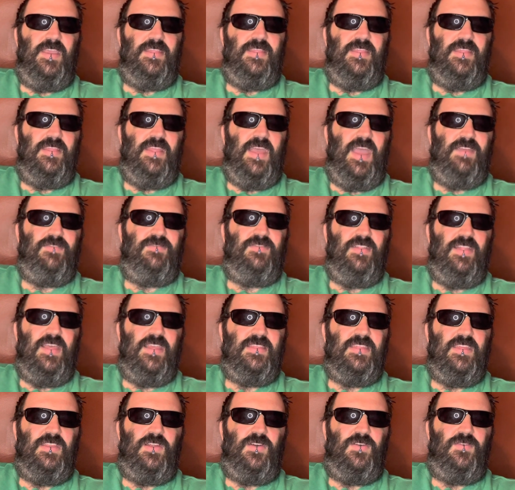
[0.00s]
and I feel like
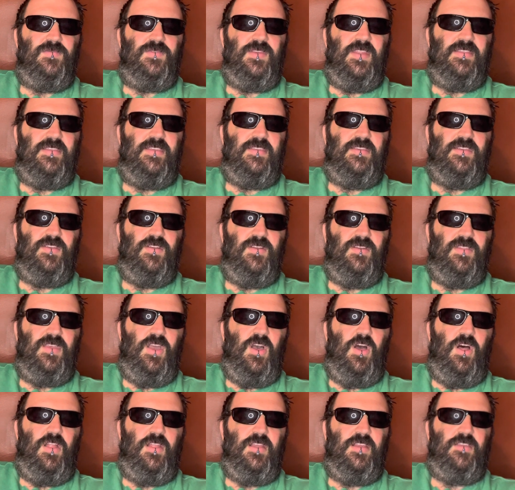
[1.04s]
they don't necessarily
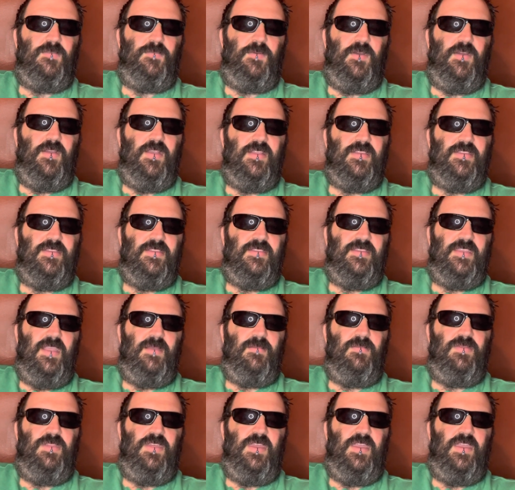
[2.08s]
all experience the
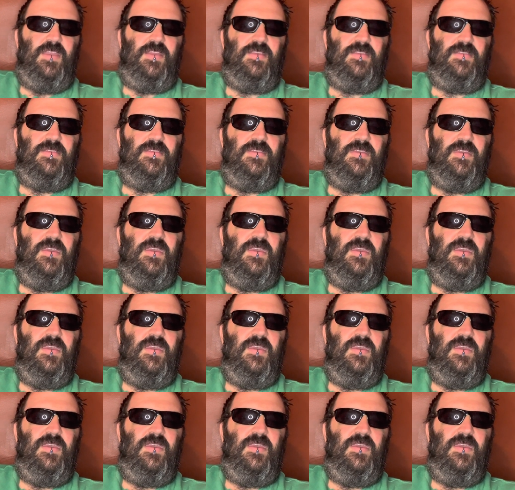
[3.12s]
same things,